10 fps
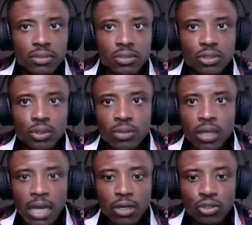so
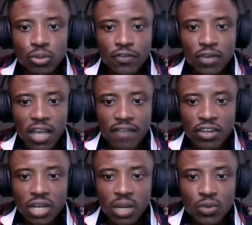I don't know if you have
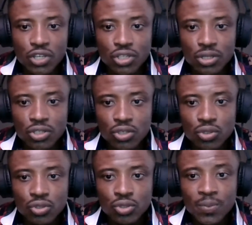any other questions you
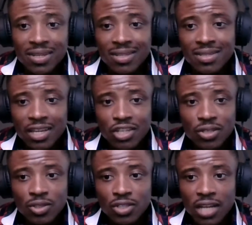could drop in the
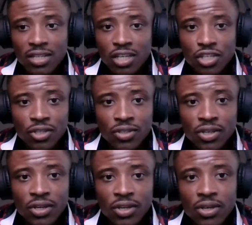section chat section
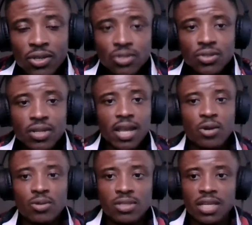so that I
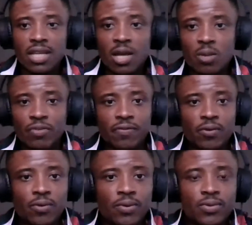could take it out
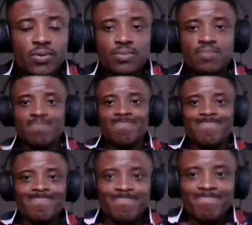before
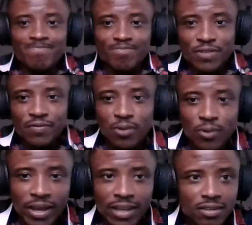
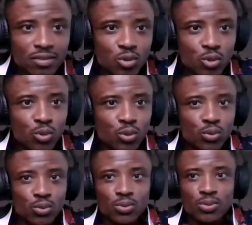before I go.